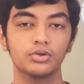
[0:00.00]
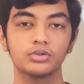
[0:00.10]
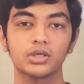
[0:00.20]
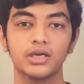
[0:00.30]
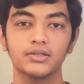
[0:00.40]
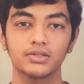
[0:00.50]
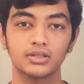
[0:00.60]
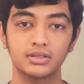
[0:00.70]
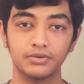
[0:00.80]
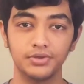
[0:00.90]
to get the
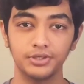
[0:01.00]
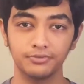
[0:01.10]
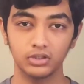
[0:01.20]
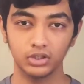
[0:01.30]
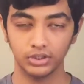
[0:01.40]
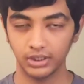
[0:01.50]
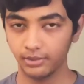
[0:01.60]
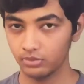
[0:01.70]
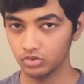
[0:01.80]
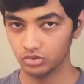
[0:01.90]
7100
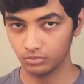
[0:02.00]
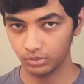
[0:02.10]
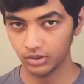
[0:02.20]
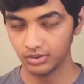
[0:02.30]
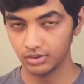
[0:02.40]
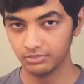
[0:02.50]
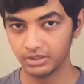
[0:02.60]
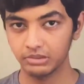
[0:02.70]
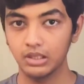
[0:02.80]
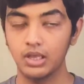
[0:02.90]
mAh with the polyethylene
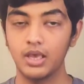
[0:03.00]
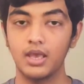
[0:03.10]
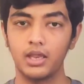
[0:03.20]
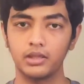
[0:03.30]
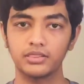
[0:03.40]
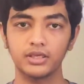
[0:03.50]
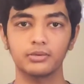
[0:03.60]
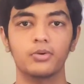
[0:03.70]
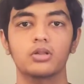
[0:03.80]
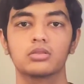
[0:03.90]
battery. Inside the
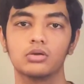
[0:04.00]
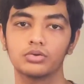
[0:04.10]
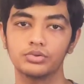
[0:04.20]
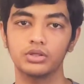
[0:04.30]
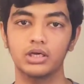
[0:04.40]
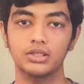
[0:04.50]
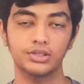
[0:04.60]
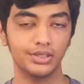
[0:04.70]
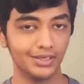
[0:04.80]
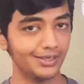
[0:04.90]
box, you are going to get is the
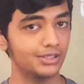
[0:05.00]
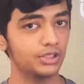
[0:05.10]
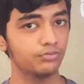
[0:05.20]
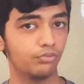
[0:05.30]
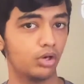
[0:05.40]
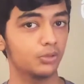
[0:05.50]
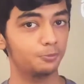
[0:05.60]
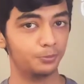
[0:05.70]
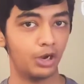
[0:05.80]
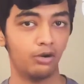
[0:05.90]

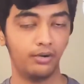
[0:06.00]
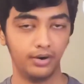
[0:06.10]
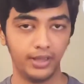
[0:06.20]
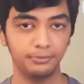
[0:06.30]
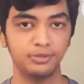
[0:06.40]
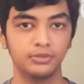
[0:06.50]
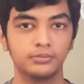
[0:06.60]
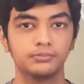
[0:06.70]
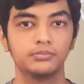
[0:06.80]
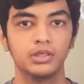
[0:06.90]
18-watt power adapter,
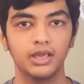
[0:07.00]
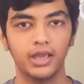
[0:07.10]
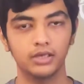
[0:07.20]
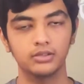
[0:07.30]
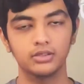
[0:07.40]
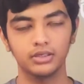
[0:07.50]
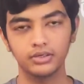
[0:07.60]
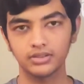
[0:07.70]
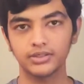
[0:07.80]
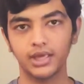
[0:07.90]
and it's
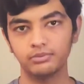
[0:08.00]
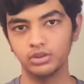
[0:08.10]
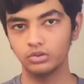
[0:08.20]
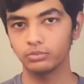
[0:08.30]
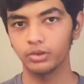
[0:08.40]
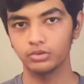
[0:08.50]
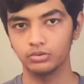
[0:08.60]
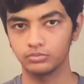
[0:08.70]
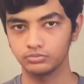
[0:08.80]
a Type C 2.0